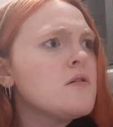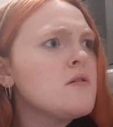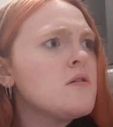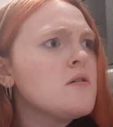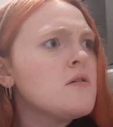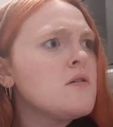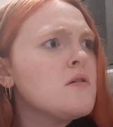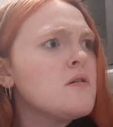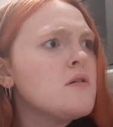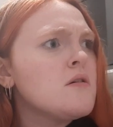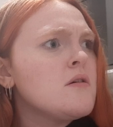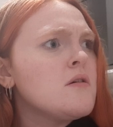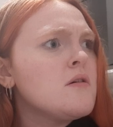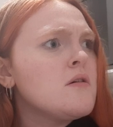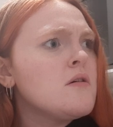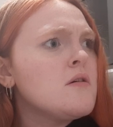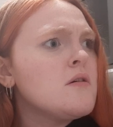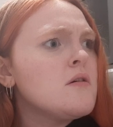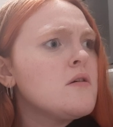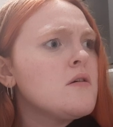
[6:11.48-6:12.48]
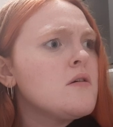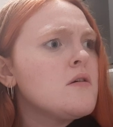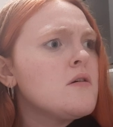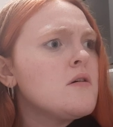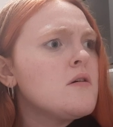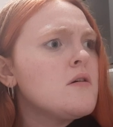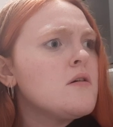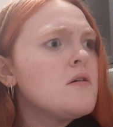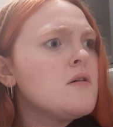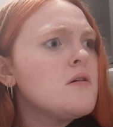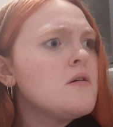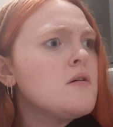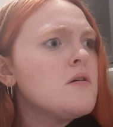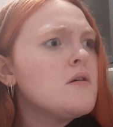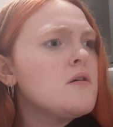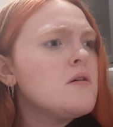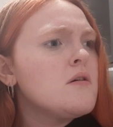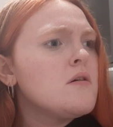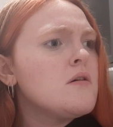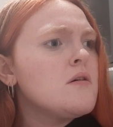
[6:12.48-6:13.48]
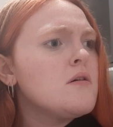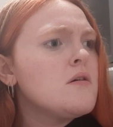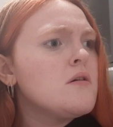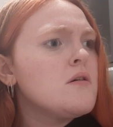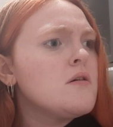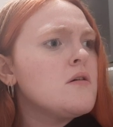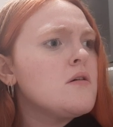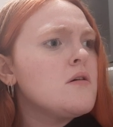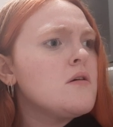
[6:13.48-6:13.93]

[no speech]